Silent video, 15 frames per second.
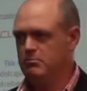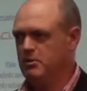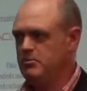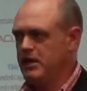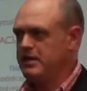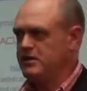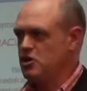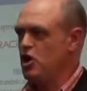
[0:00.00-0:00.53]

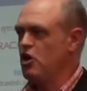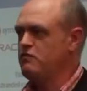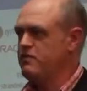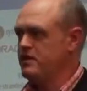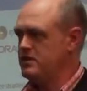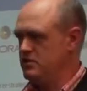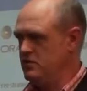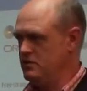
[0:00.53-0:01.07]
people aren't
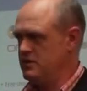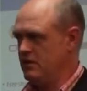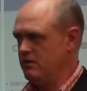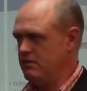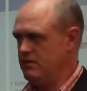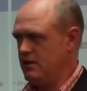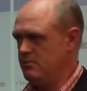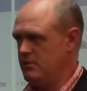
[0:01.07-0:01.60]
confident
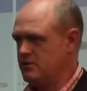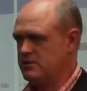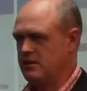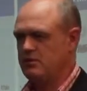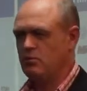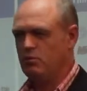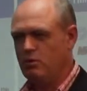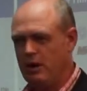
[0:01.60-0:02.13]
using thin because
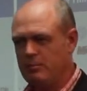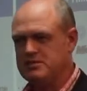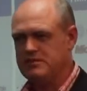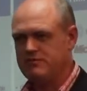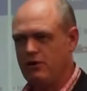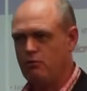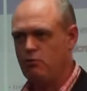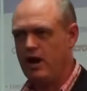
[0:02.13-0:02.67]
they think, what happens
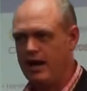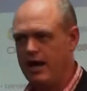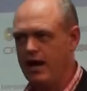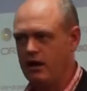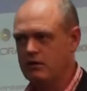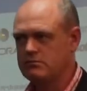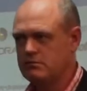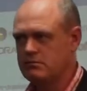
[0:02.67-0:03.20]
if I run
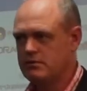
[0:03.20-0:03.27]
out?